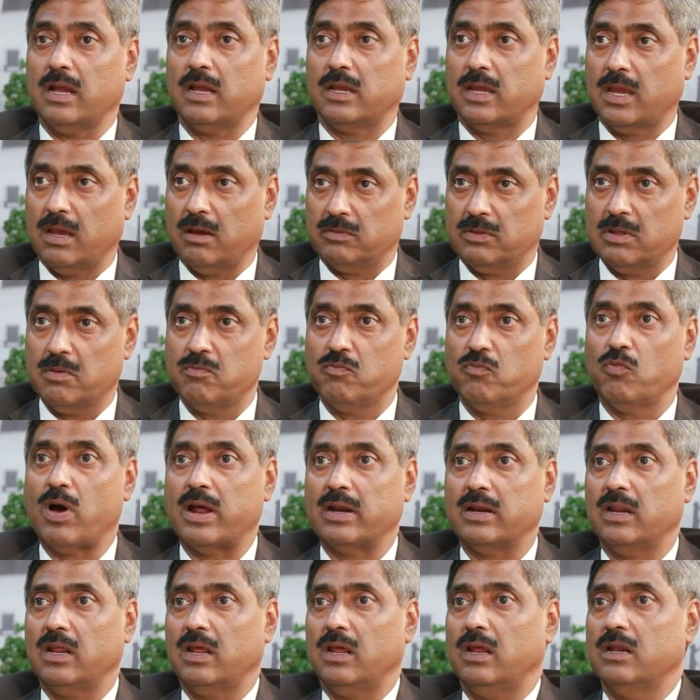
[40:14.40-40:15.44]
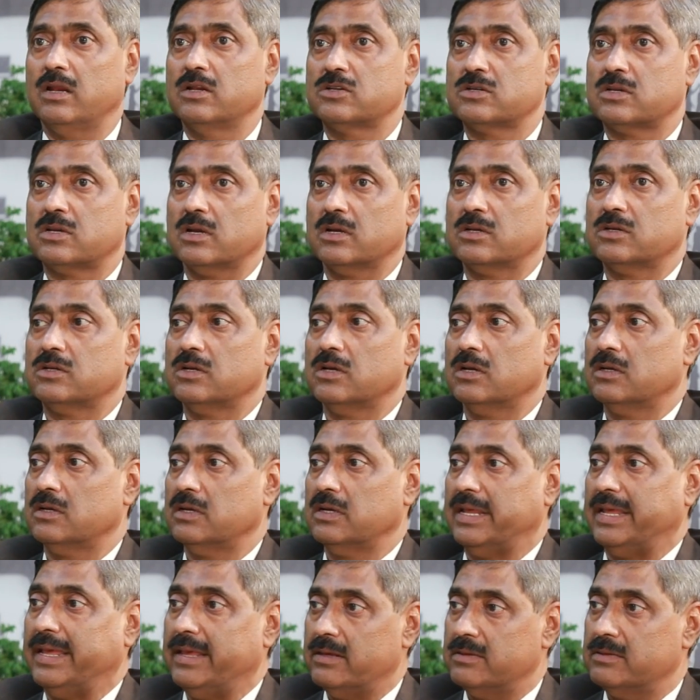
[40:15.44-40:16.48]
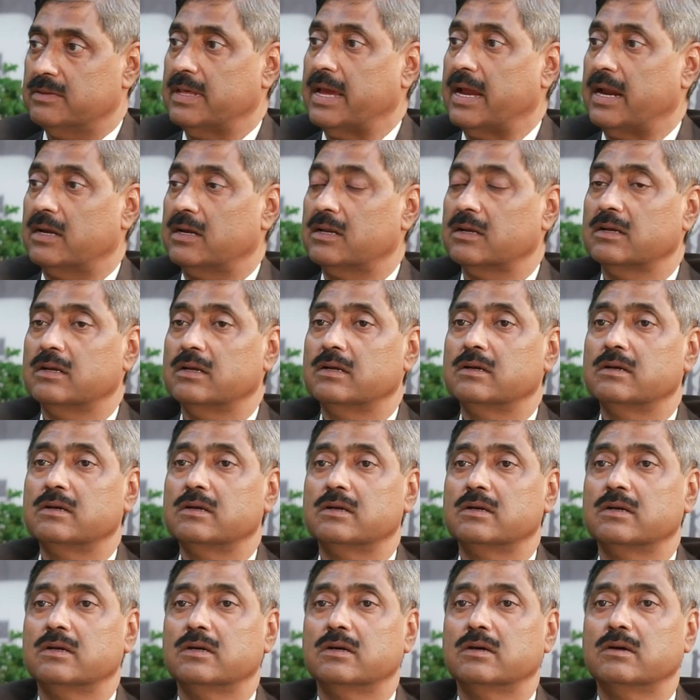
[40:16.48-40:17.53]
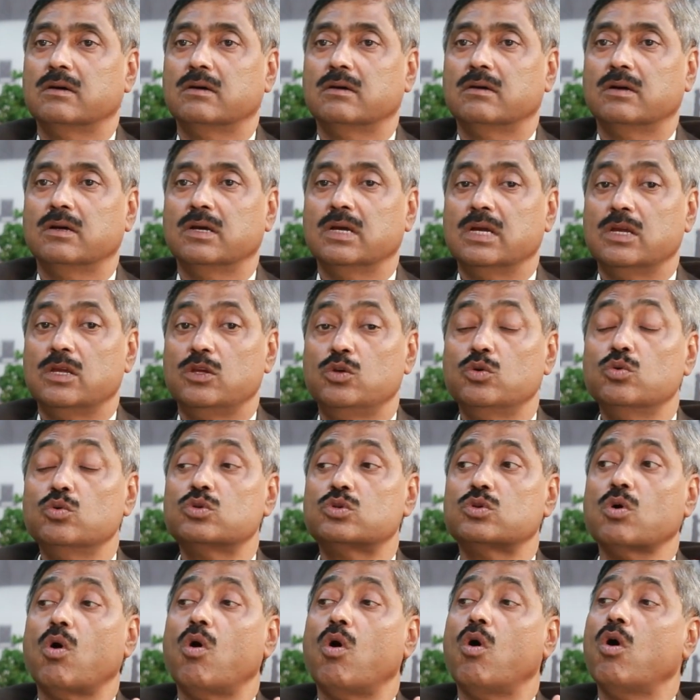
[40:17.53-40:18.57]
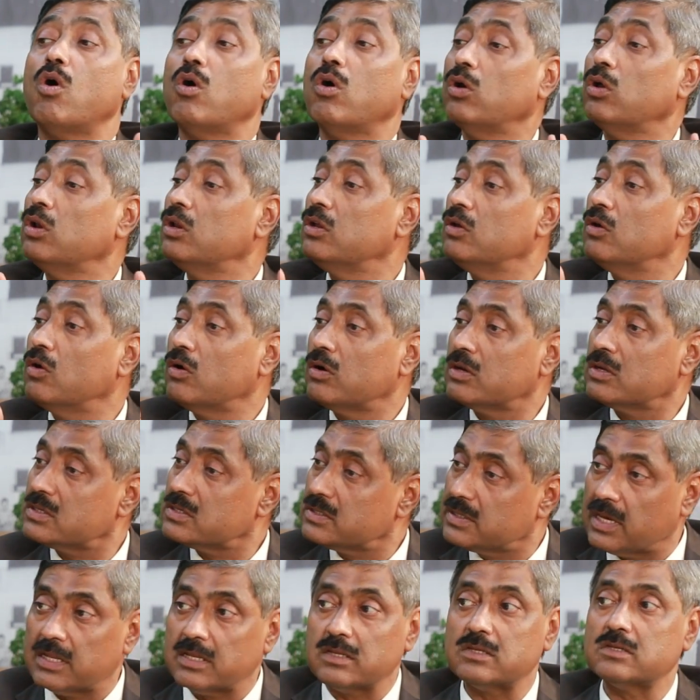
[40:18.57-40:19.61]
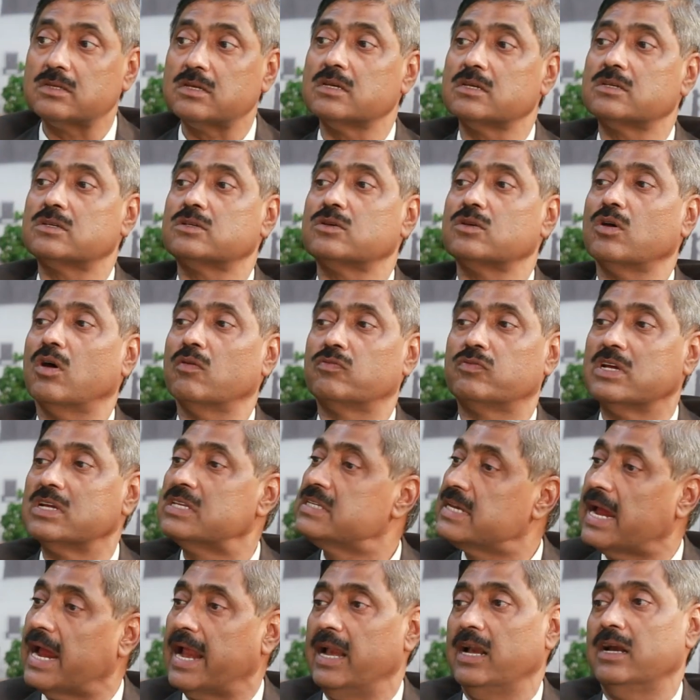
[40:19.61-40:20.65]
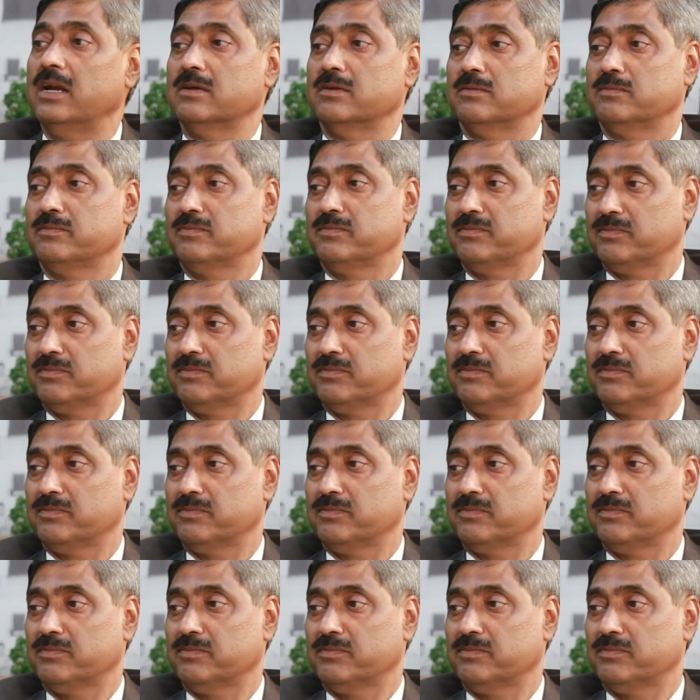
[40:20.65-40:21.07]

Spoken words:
I gave them one instruction is that use all your senses of the child.